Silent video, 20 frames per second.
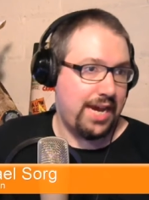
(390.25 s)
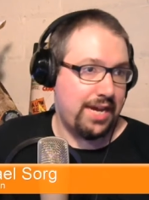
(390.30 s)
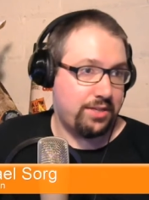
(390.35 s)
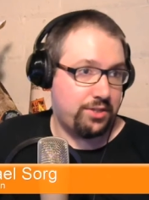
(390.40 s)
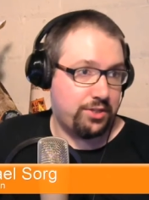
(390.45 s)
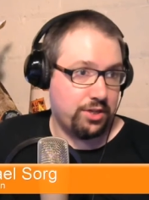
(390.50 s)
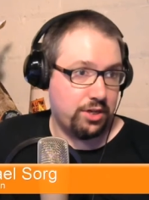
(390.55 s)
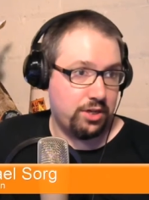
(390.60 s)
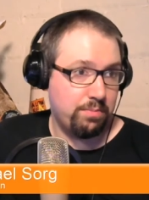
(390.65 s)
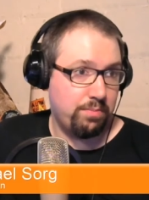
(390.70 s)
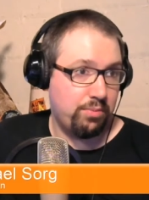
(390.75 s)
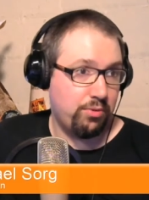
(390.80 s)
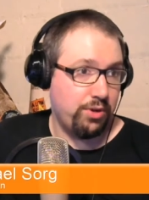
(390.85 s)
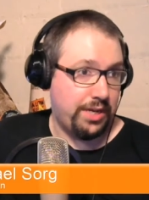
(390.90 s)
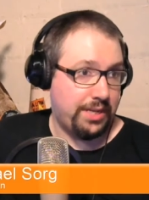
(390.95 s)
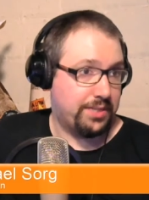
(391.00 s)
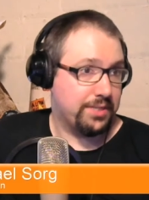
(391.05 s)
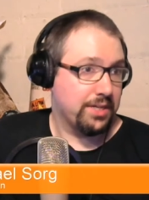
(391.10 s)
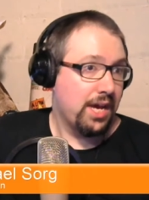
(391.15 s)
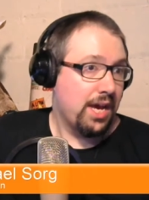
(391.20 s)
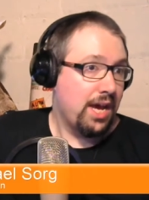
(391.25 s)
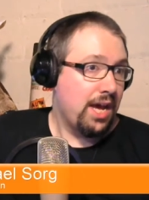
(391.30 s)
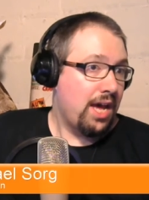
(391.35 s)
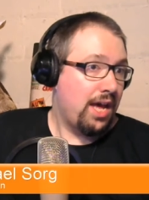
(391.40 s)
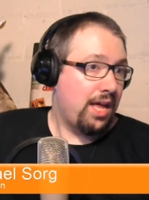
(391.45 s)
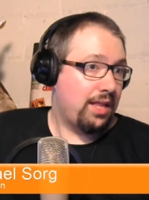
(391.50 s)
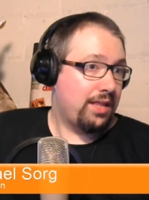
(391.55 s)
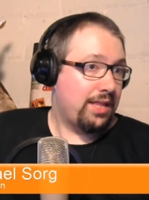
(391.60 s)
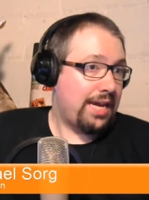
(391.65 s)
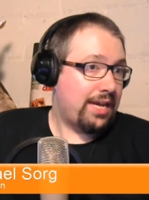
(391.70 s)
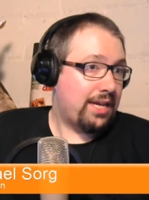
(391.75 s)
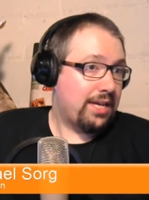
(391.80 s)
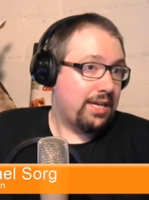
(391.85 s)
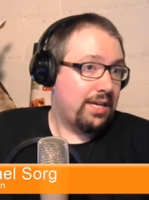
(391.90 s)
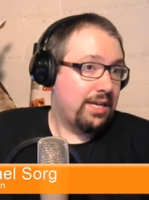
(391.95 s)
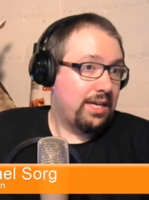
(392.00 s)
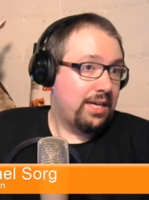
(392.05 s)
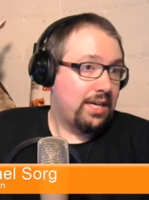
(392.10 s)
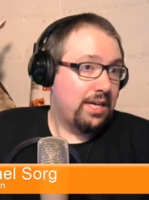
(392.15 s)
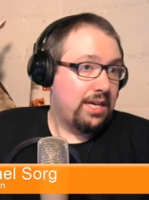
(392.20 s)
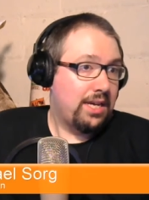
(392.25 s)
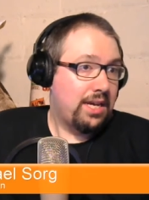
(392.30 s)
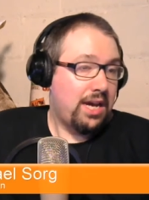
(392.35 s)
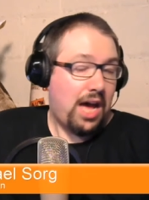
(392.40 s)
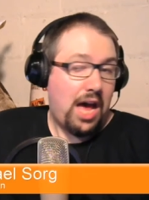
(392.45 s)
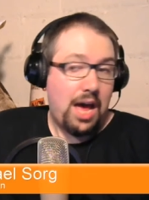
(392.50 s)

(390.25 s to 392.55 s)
at certain points. Yes, I mean the technology is really